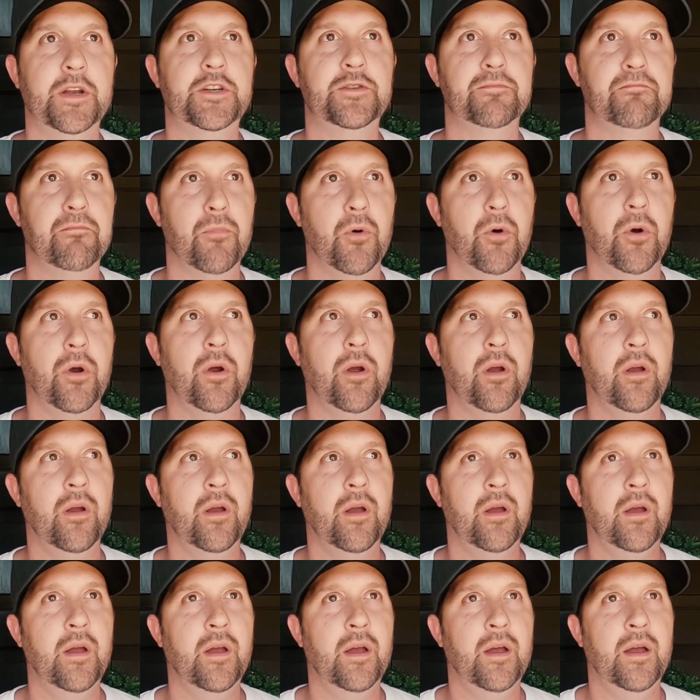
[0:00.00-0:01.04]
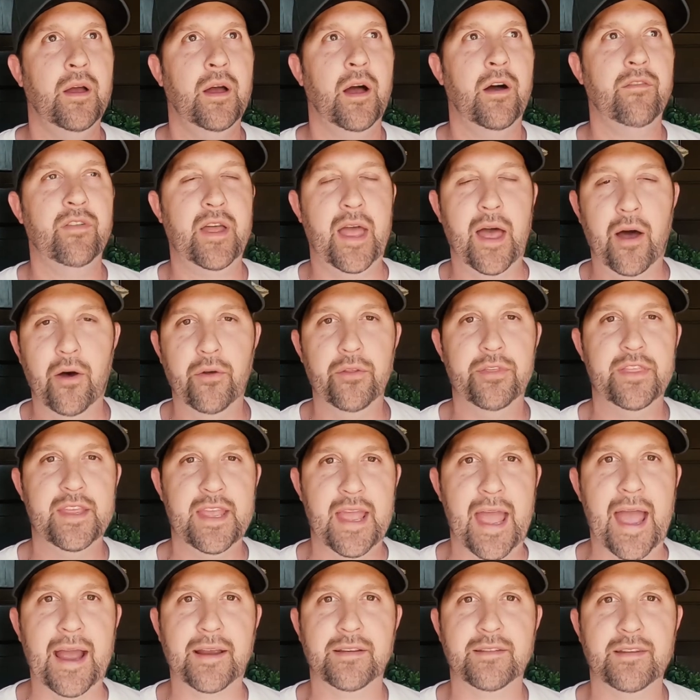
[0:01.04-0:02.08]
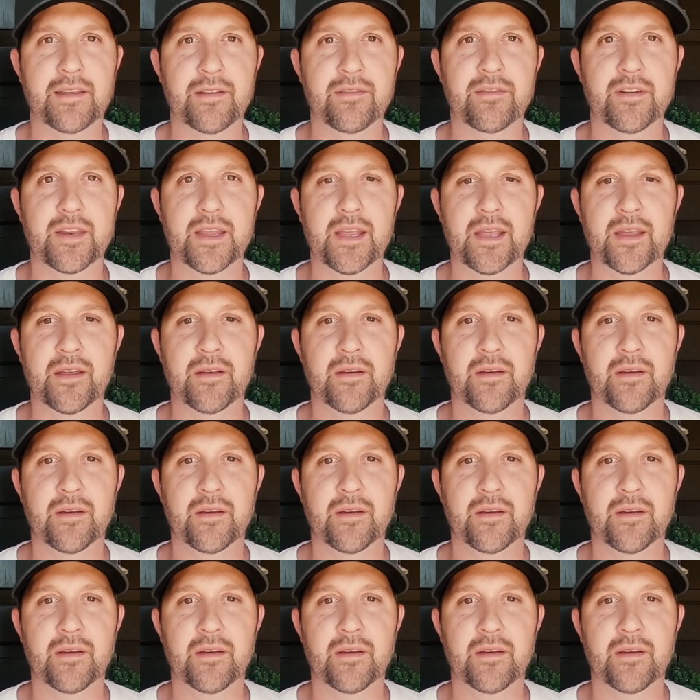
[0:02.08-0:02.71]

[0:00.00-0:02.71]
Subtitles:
more of a healthy activity